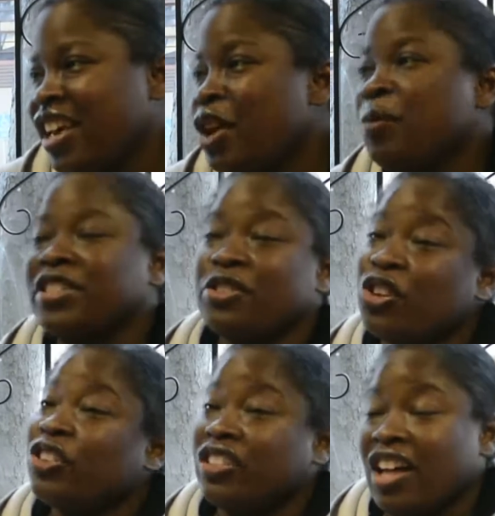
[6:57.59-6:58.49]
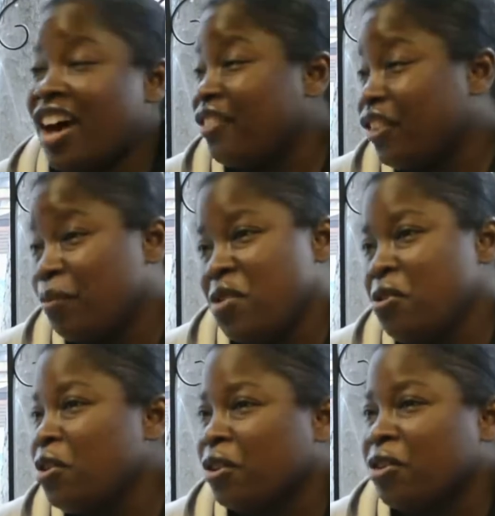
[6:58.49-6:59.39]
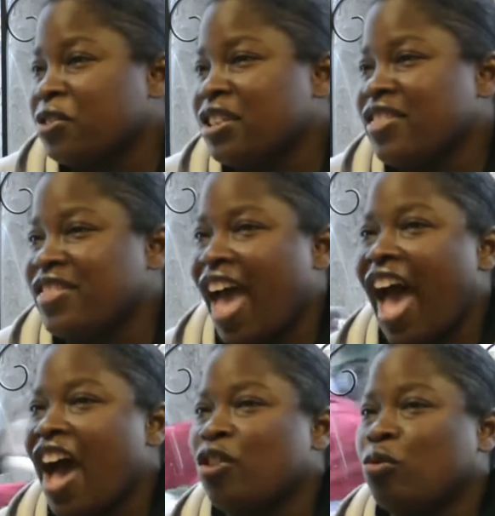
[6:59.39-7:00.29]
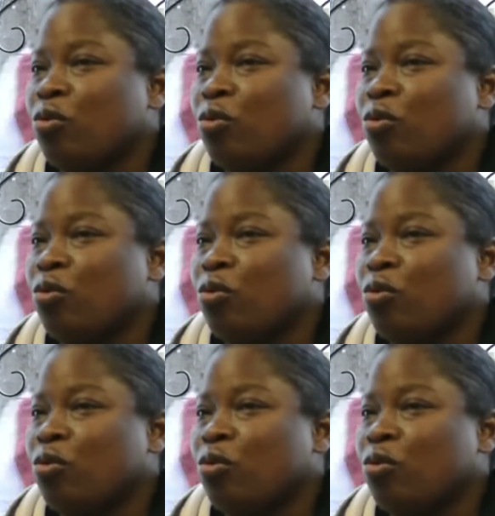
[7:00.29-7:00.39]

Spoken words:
because there are a lot of commuters that